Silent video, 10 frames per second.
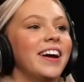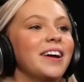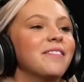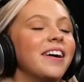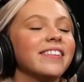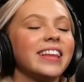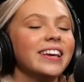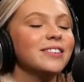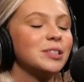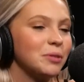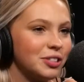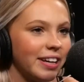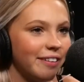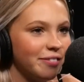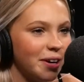right, well, thank you so much
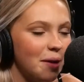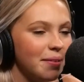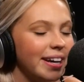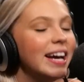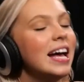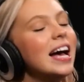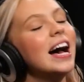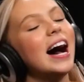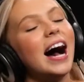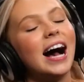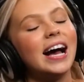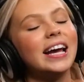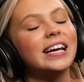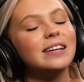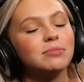again for coming. Thank I
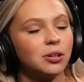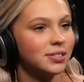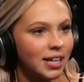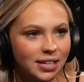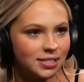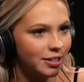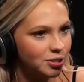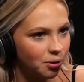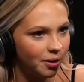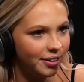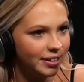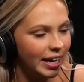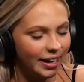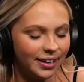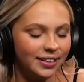you. I am so excited to see your tour
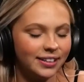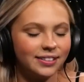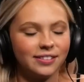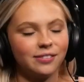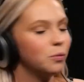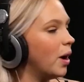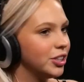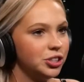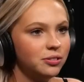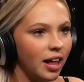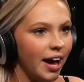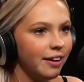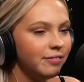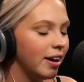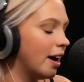and watch you
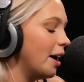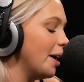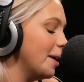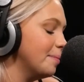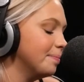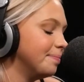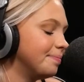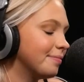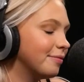live, um,